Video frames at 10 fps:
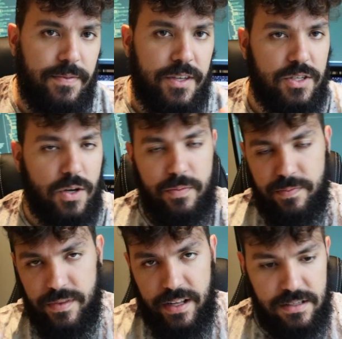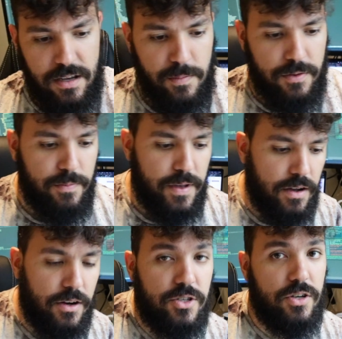So let's come with me. I'm
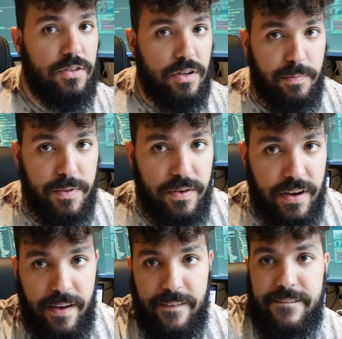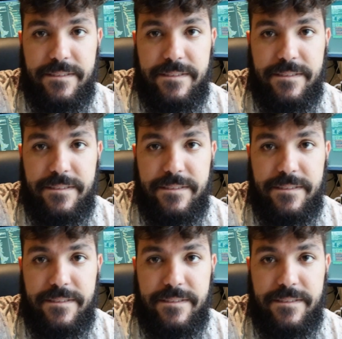gonna show you the computer now.